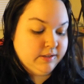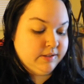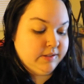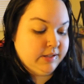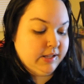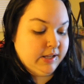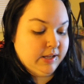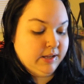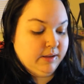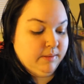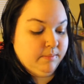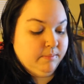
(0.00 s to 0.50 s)

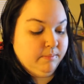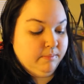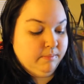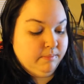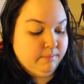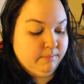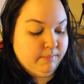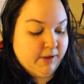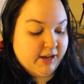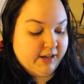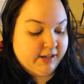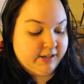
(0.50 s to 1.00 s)
the
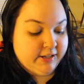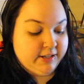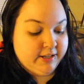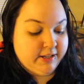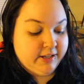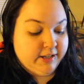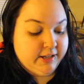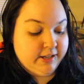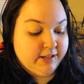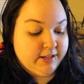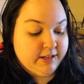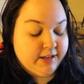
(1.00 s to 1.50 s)

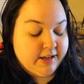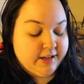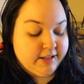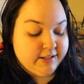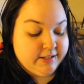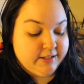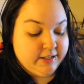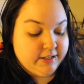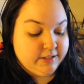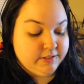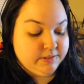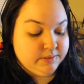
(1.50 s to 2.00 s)
Mere
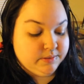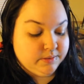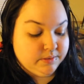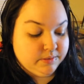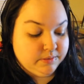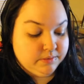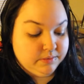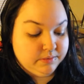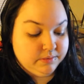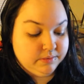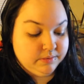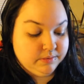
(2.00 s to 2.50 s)

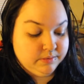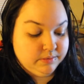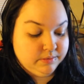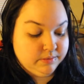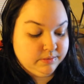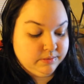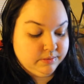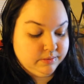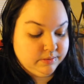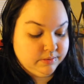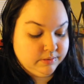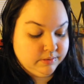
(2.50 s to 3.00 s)
Adesso
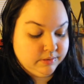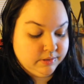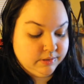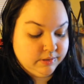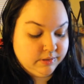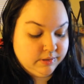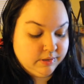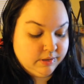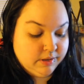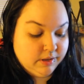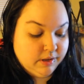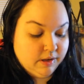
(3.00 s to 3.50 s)

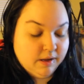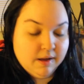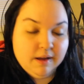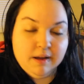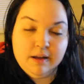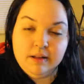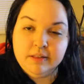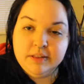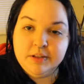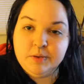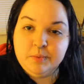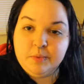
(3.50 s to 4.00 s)

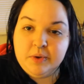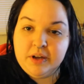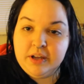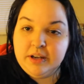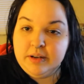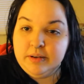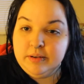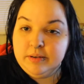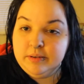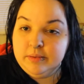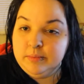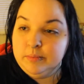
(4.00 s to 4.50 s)

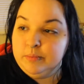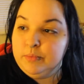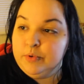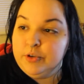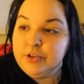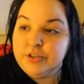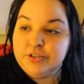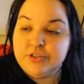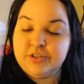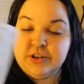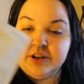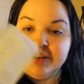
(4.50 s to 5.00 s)
all-in-one
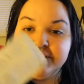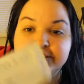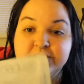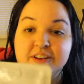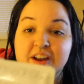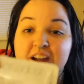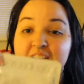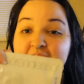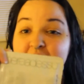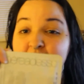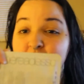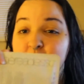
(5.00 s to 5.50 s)

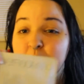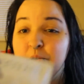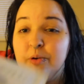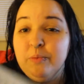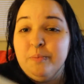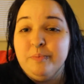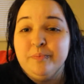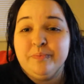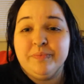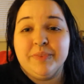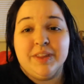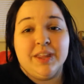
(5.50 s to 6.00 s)
moisturizer. I
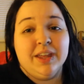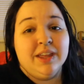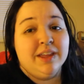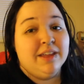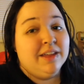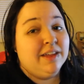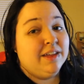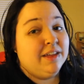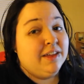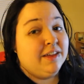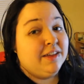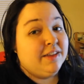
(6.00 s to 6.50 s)
hope
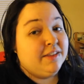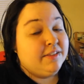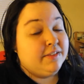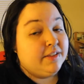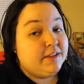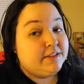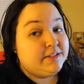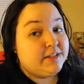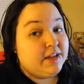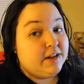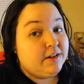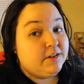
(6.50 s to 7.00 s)

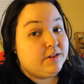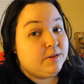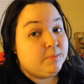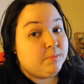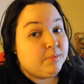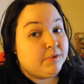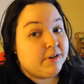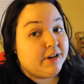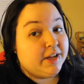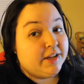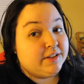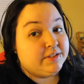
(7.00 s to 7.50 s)
that's how you
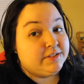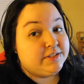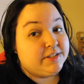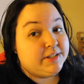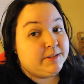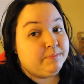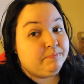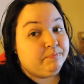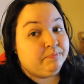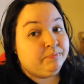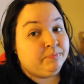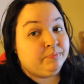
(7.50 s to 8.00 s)
pronounce
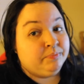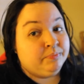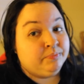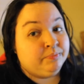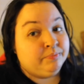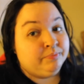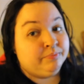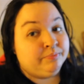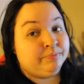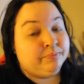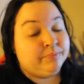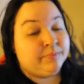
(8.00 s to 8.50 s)
it.
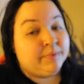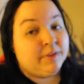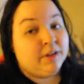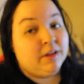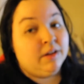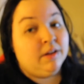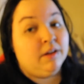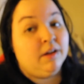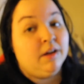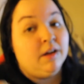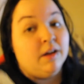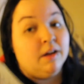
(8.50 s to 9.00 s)

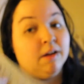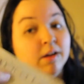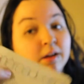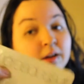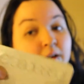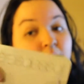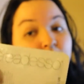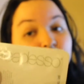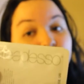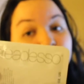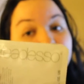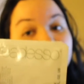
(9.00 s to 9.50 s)

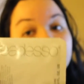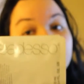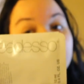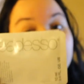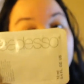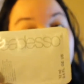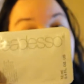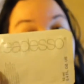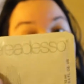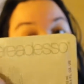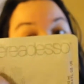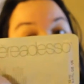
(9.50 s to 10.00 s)
I'm
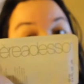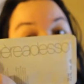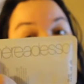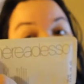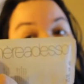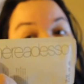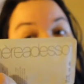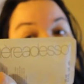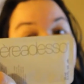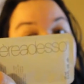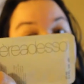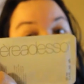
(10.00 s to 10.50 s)

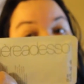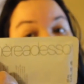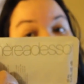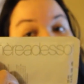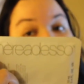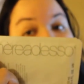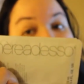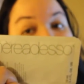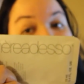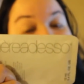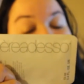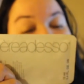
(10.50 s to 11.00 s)

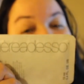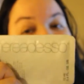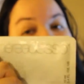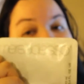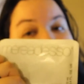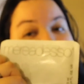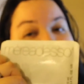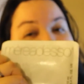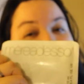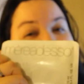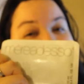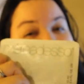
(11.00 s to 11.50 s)
not
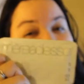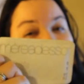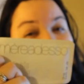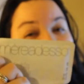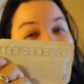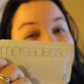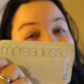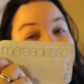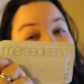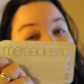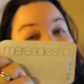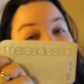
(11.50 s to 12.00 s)
really
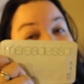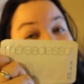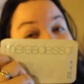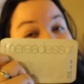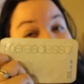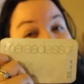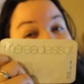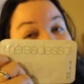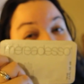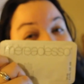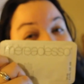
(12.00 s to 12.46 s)
good